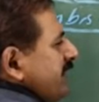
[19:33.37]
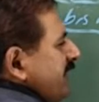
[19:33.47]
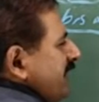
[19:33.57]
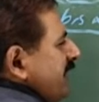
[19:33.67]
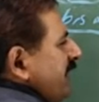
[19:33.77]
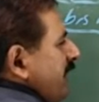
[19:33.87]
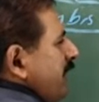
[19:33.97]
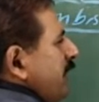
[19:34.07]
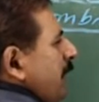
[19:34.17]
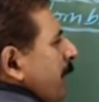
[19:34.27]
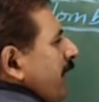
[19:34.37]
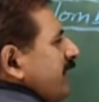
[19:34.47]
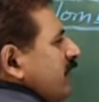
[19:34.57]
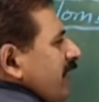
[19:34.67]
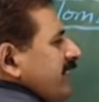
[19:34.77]
16
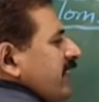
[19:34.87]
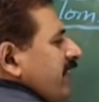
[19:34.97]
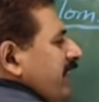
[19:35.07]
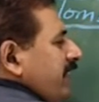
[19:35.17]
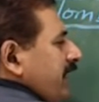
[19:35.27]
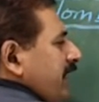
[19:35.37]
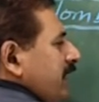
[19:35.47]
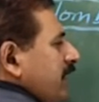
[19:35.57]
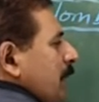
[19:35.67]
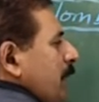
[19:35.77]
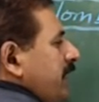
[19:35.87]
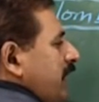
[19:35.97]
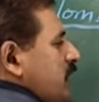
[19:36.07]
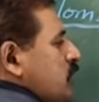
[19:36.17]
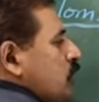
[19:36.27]
plus 1 17, but
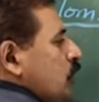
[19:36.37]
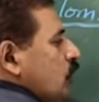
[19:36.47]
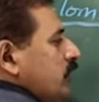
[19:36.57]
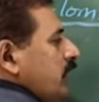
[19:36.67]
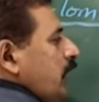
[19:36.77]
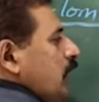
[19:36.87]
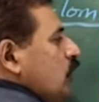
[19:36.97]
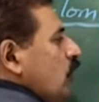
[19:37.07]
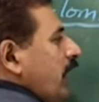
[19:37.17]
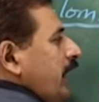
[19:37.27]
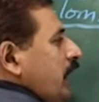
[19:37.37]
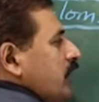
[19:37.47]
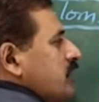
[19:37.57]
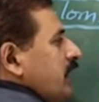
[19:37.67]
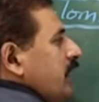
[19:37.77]
H2 there are 2
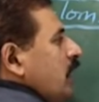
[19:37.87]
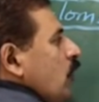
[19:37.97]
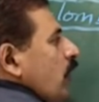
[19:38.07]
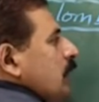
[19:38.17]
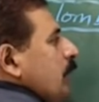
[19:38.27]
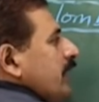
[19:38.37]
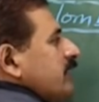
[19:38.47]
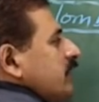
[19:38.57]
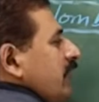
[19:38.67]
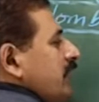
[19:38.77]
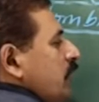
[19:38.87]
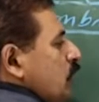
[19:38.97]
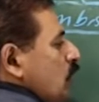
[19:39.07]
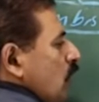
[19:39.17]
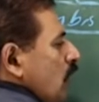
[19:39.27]
hydrogen, 1 plus 1
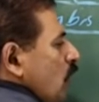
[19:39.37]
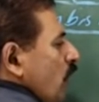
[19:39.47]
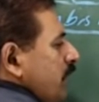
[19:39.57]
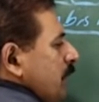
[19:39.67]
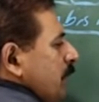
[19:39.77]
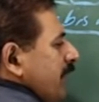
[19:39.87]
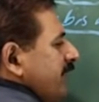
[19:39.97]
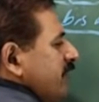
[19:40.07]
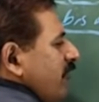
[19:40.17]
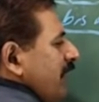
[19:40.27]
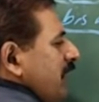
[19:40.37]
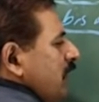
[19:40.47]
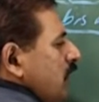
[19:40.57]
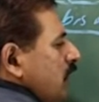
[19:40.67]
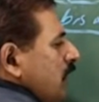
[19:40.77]
2, 1 plus
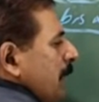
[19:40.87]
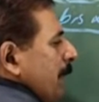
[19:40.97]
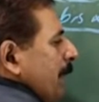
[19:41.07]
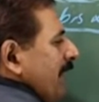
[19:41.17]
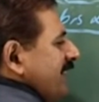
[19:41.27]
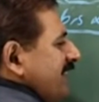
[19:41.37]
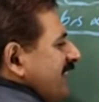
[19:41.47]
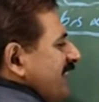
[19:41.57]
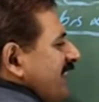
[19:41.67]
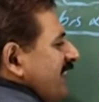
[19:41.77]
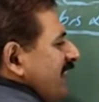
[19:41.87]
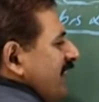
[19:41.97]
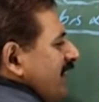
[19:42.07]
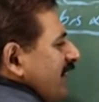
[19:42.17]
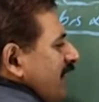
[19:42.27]
1 plus
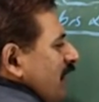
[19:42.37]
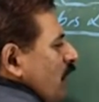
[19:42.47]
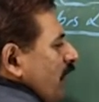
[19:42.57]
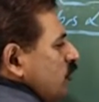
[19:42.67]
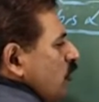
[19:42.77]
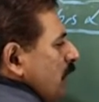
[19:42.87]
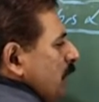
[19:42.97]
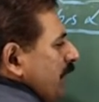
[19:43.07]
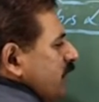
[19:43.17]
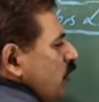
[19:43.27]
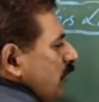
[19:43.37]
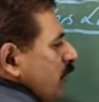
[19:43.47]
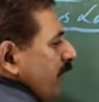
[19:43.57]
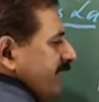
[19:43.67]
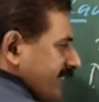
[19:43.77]
16. What is 1 plus 1
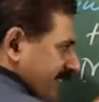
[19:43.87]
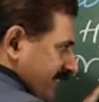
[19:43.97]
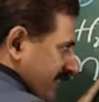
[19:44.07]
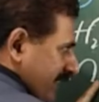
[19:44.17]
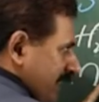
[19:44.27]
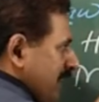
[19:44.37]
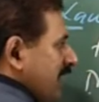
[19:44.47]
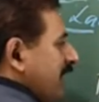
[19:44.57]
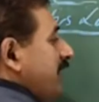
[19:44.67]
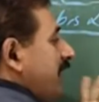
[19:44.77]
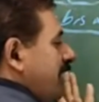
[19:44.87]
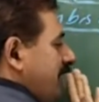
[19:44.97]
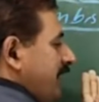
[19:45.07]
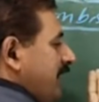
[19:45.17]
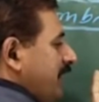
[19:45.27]
plus 16?
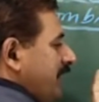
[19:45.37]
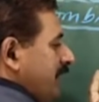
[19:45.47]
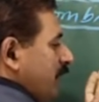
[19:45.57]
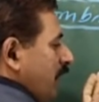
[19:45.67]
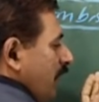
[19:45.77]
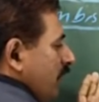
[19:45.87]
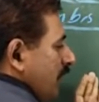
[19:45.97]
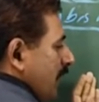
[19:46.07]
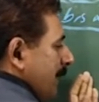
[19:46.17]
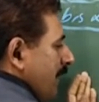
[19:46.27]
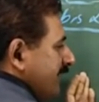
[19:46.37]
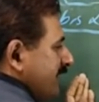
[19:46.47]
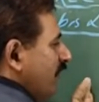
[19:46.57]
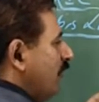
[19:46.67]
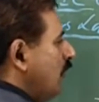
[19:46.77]
18. Molecular mass
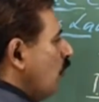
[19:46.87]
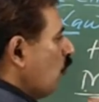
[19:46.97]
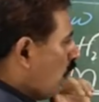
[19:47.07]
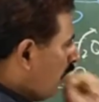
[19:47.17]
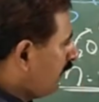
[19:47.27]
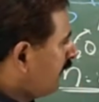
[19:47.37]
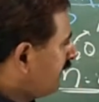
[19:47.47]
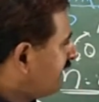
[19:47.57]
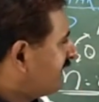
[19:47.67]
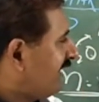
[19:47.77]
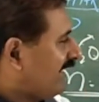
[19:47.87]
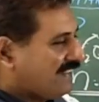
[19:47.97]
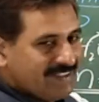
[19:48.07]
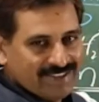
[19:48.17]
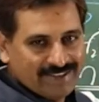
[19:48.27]
of water is
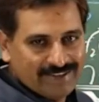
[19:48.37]
18.